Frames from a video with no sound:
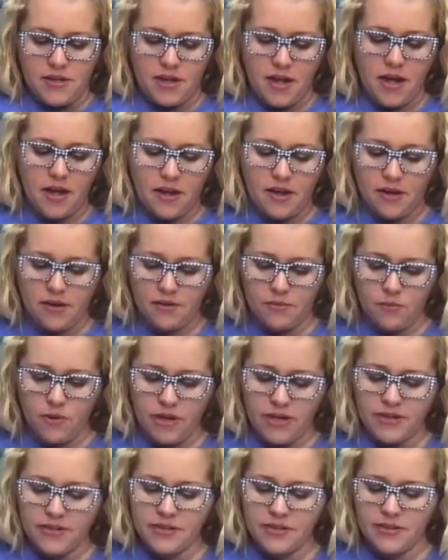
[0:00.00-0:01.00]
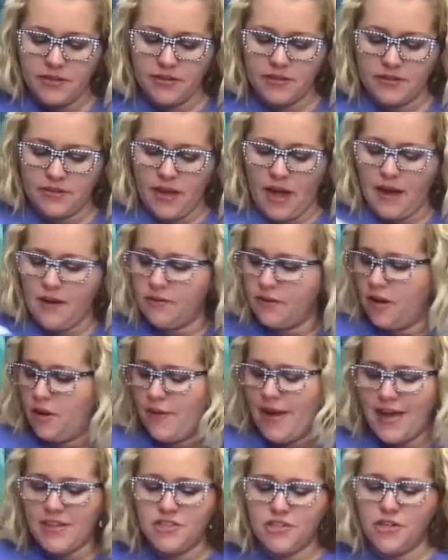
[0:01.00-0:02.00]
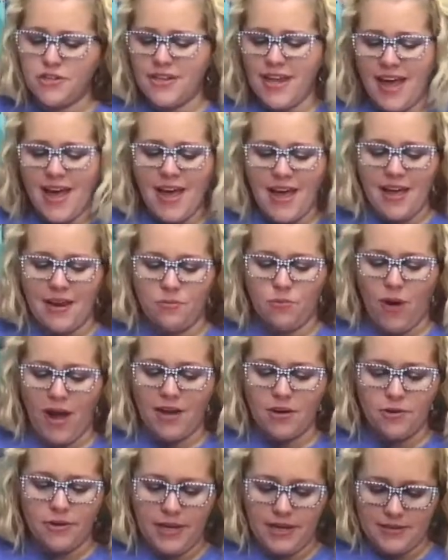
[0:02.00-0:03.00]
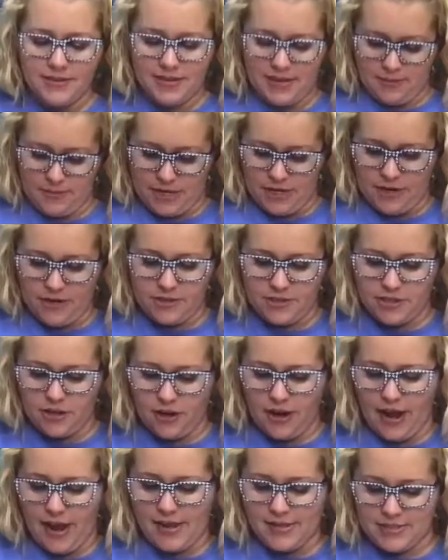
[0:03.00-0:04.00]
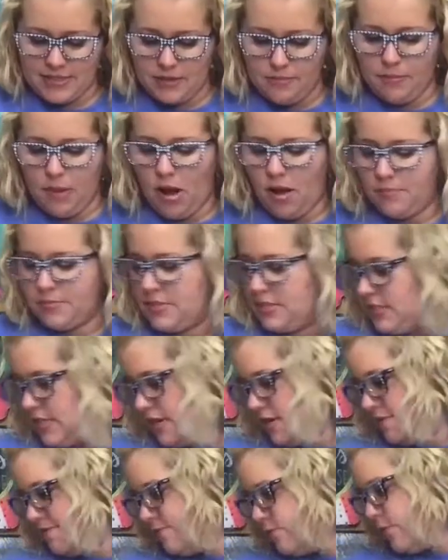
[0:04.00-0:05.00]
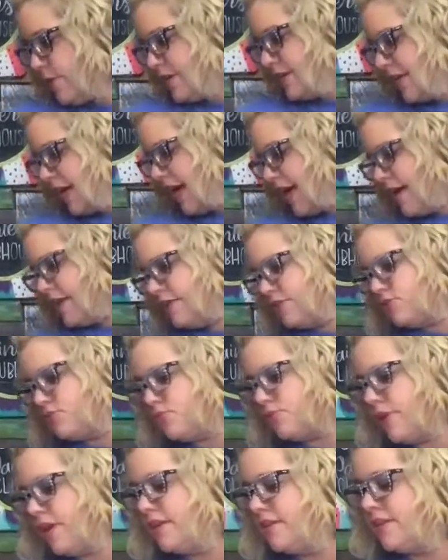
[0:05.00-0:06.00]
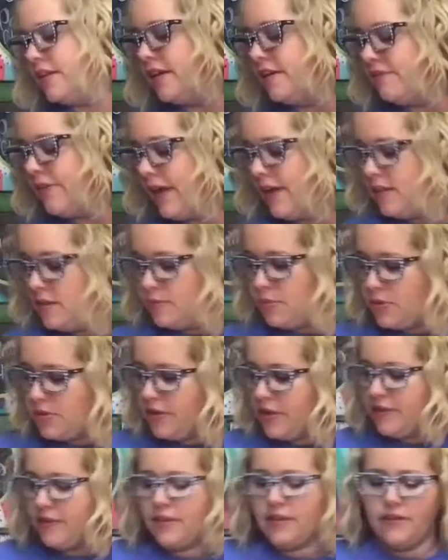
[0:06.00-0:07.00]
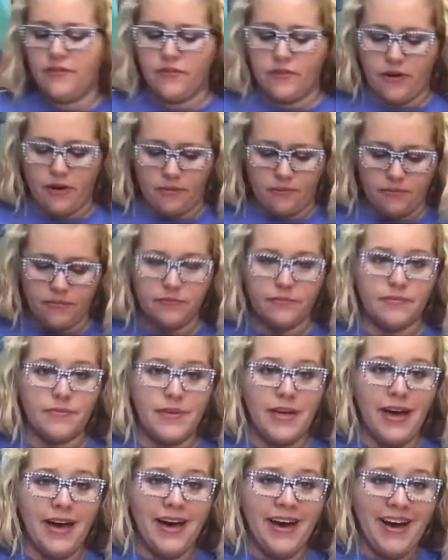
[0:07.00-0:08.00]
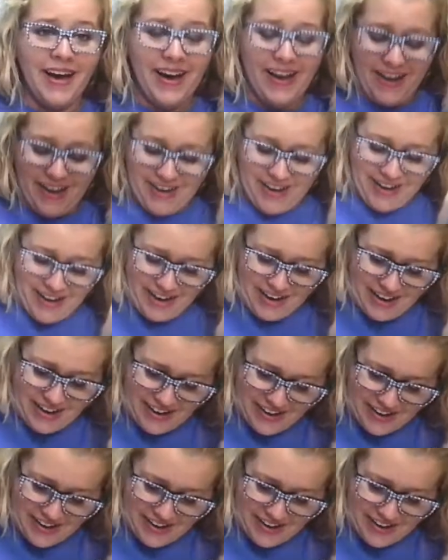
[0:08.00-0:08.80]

Uh, what, I don't know, ask your dad. Why do kids come in here and start asking mom stuff when dad is readily available in the living room?